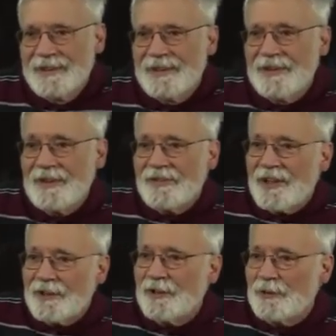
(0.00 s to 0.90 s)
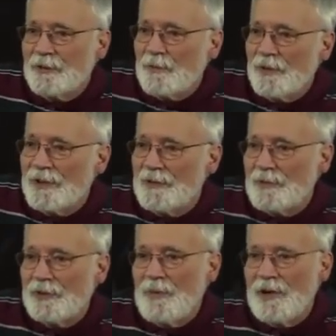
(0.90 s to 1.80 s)
Now, this actually was pretty
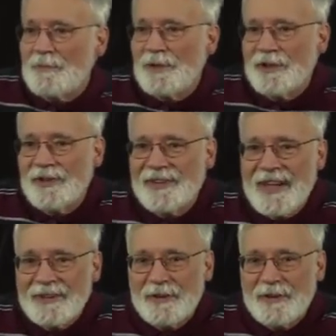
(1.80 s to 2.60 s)
smart because